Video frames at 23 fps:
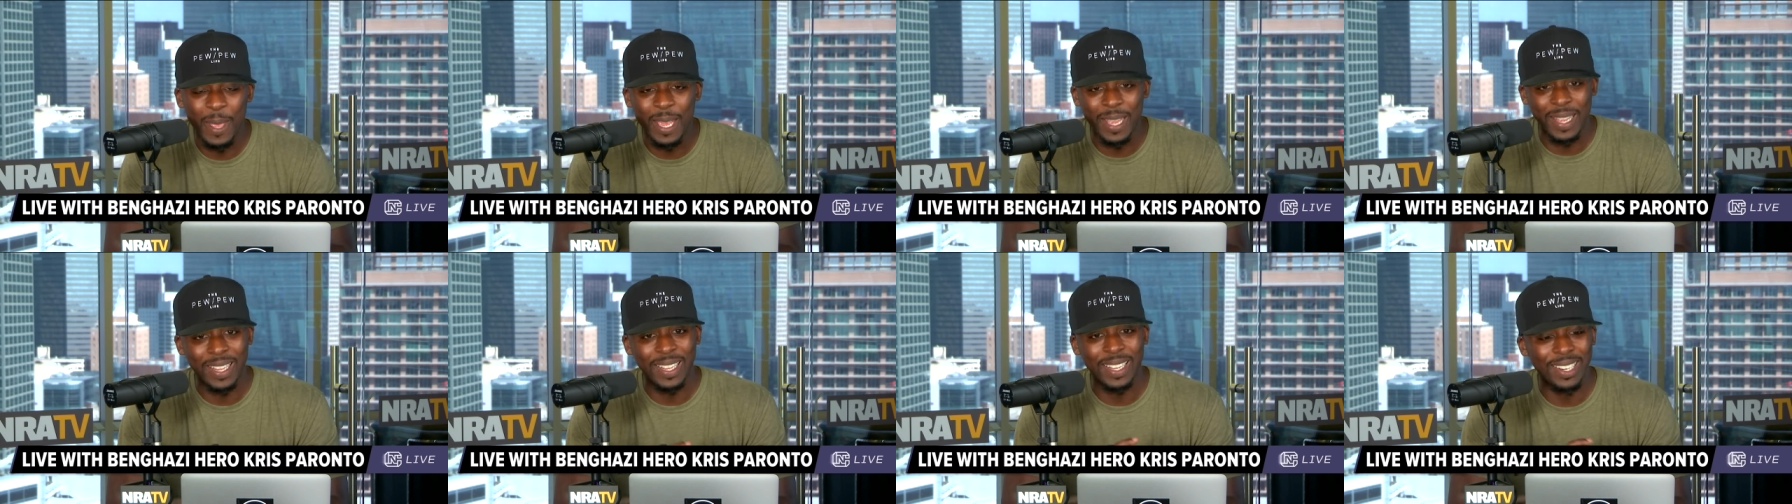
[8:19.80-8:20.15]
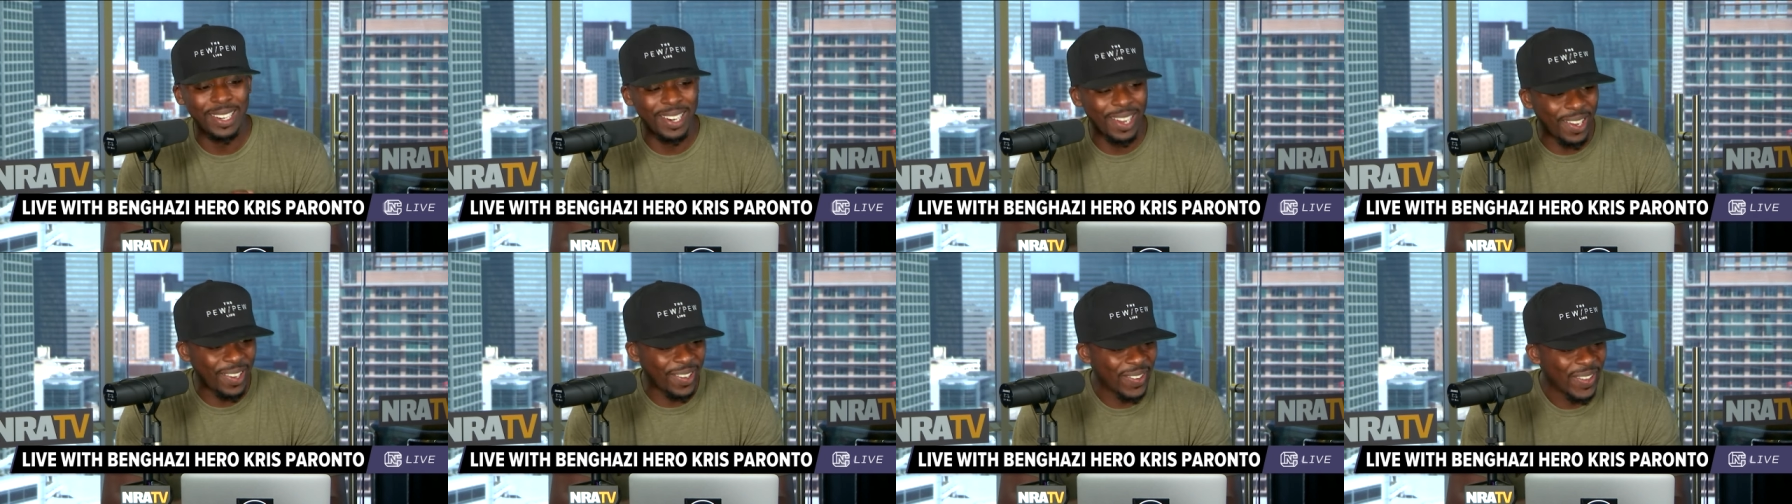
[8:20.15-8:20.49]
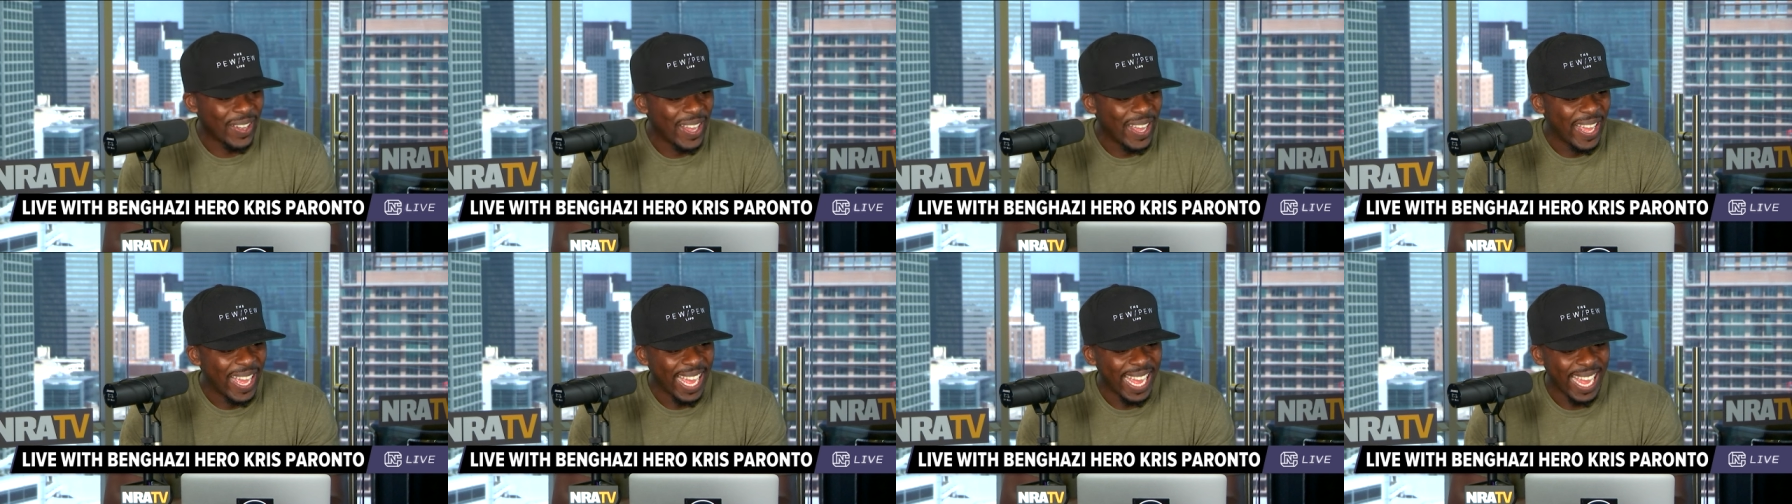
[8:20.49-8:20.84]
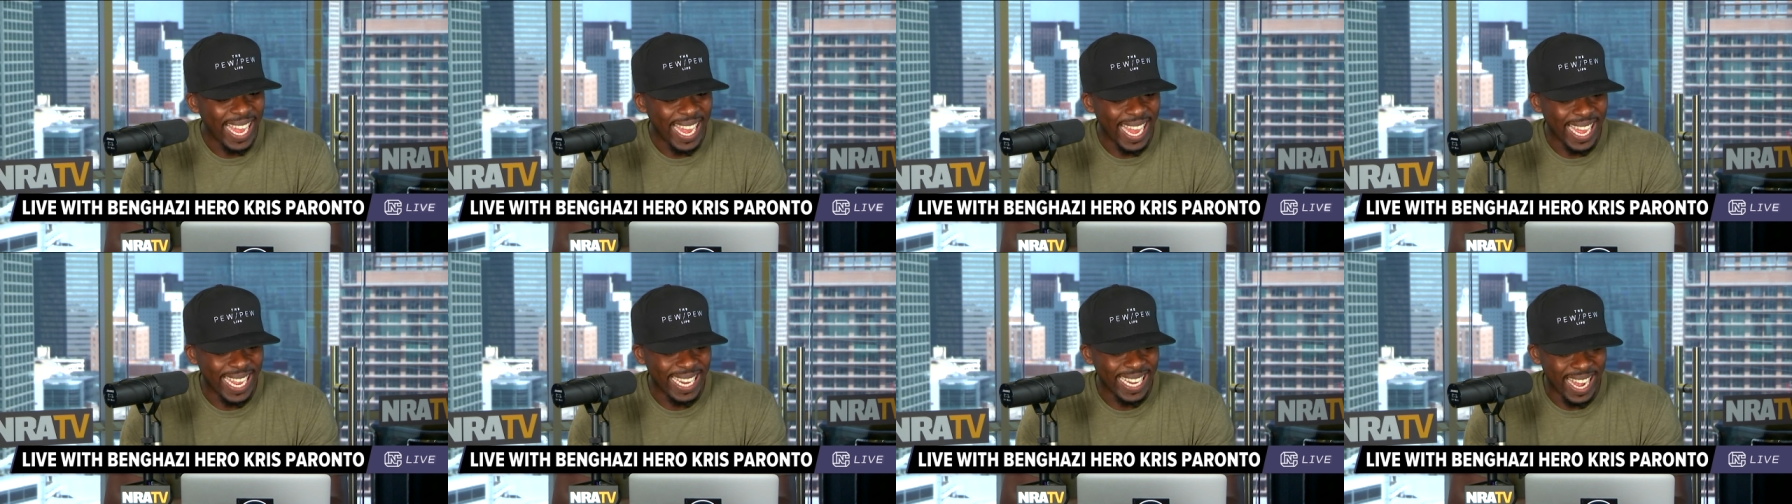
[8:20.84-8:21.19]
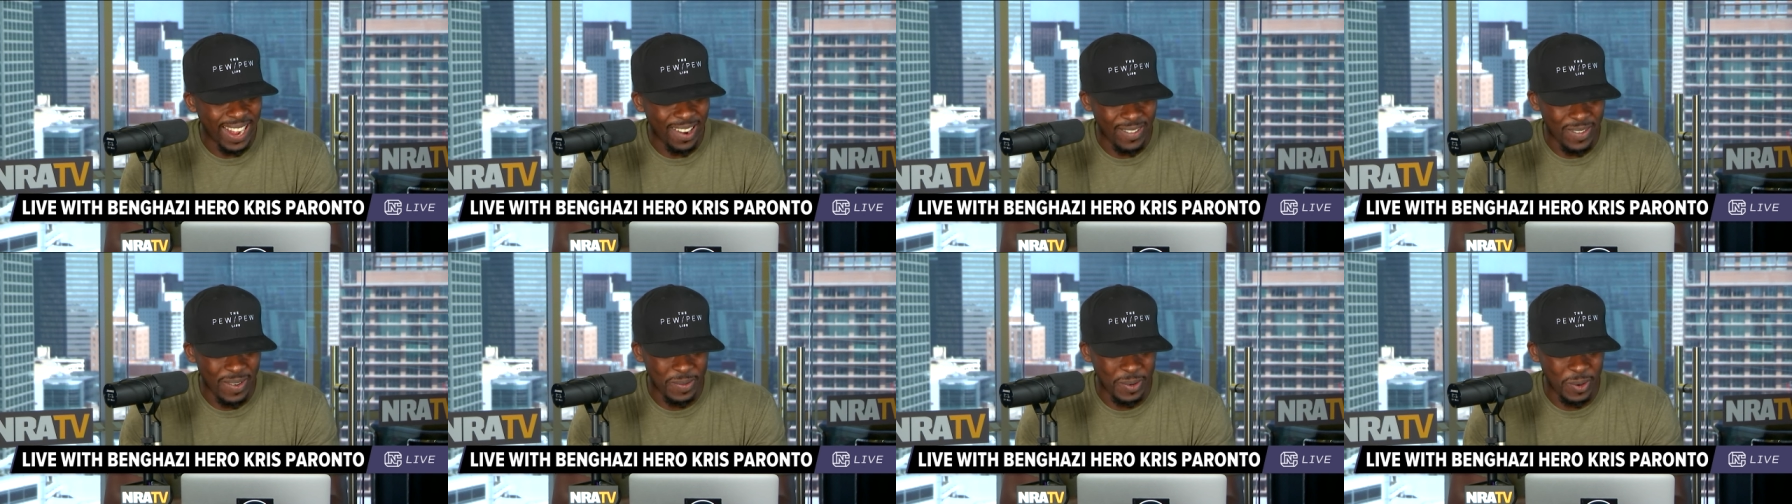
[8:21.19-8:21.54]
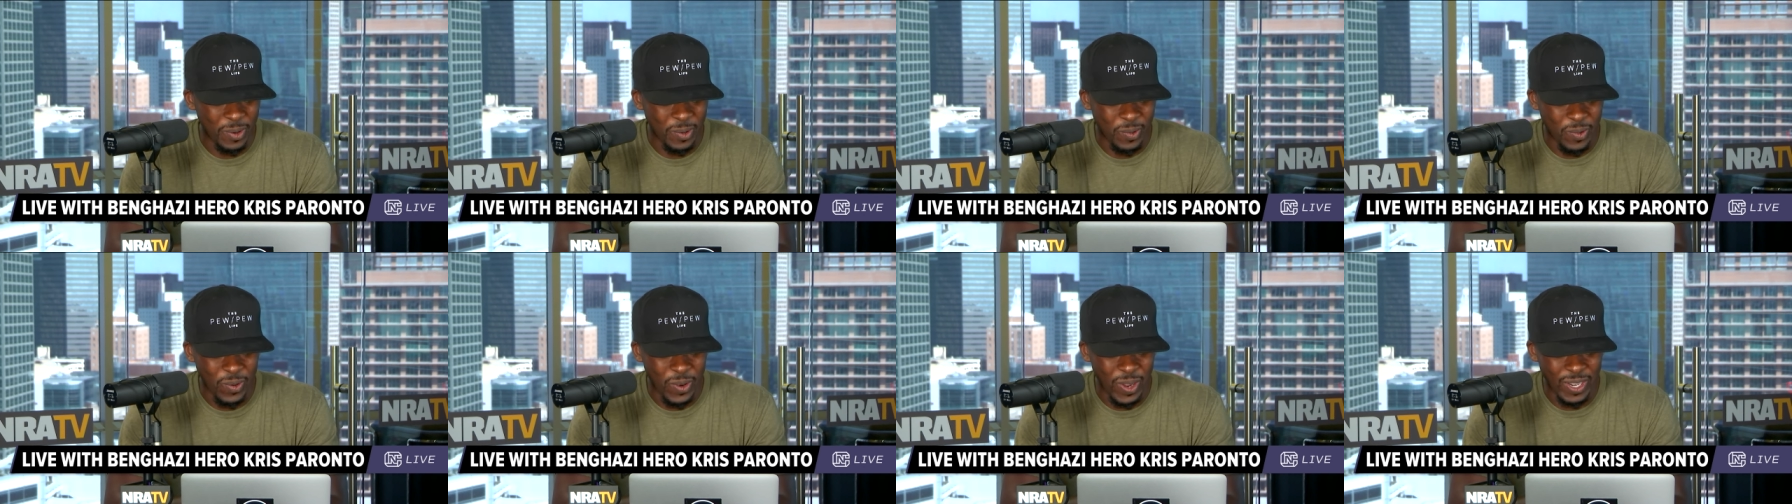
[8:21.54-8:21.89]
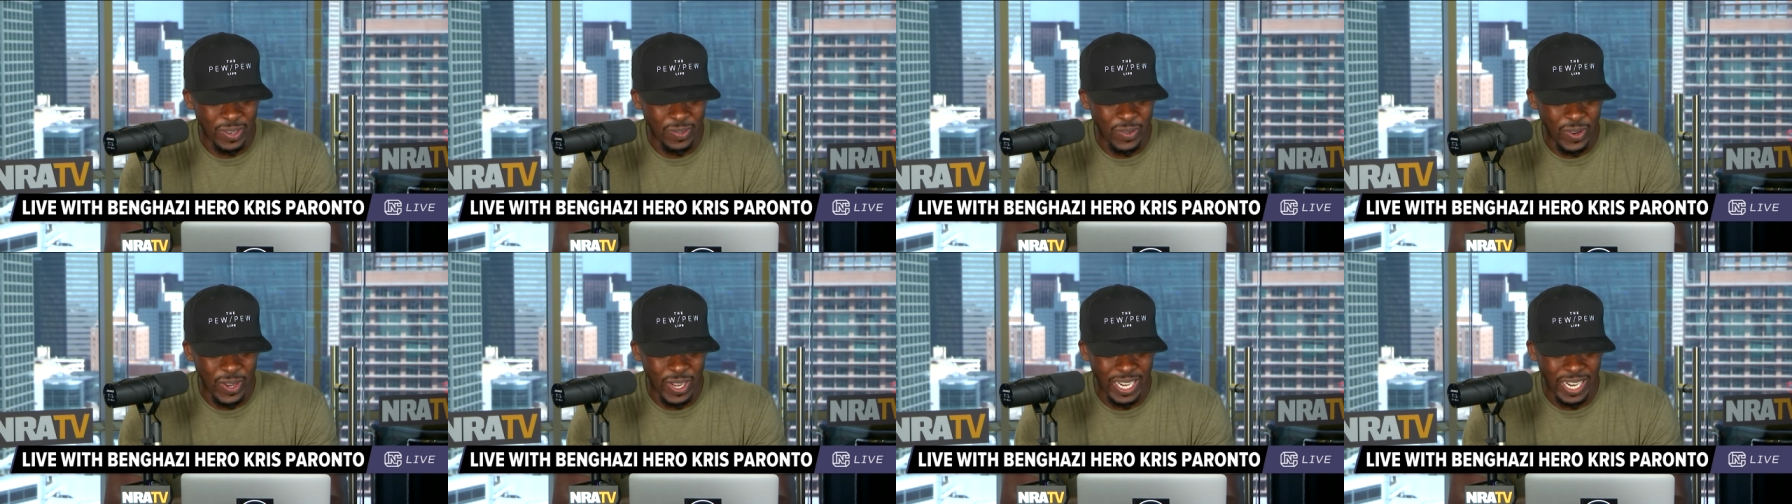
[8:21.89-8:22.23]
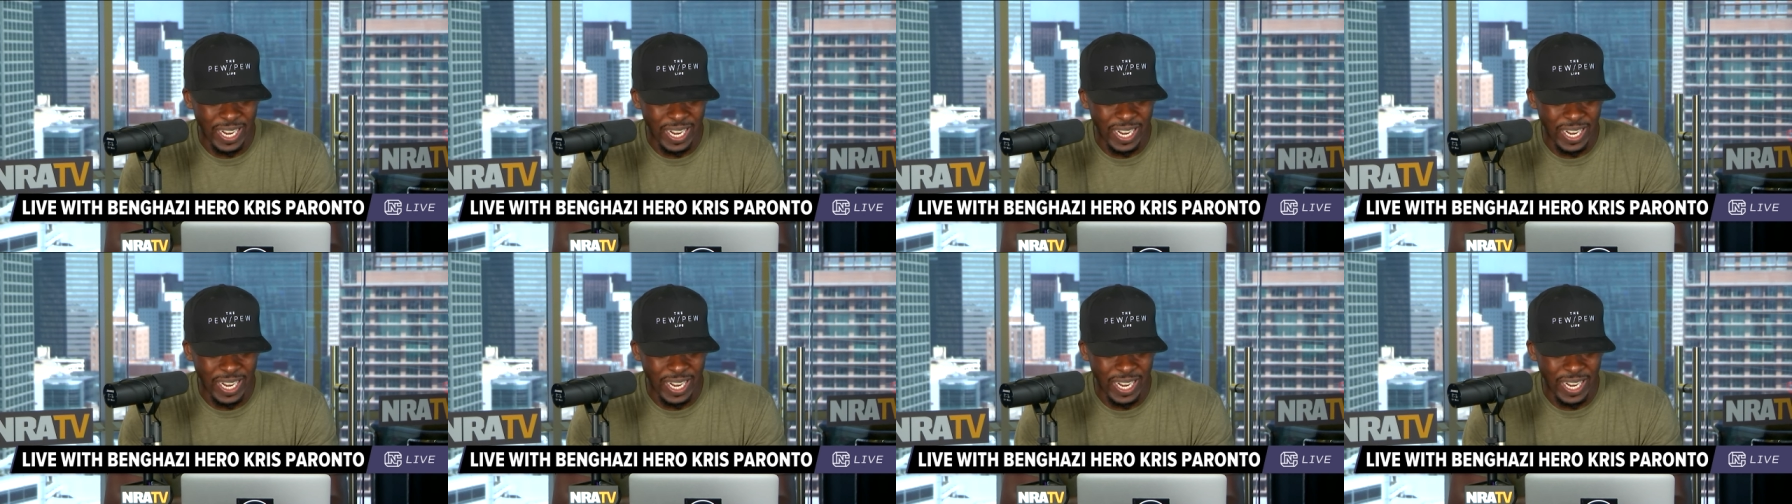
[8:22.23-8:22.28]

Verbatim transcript: you yes, know. Yeah. And I remember yes. one one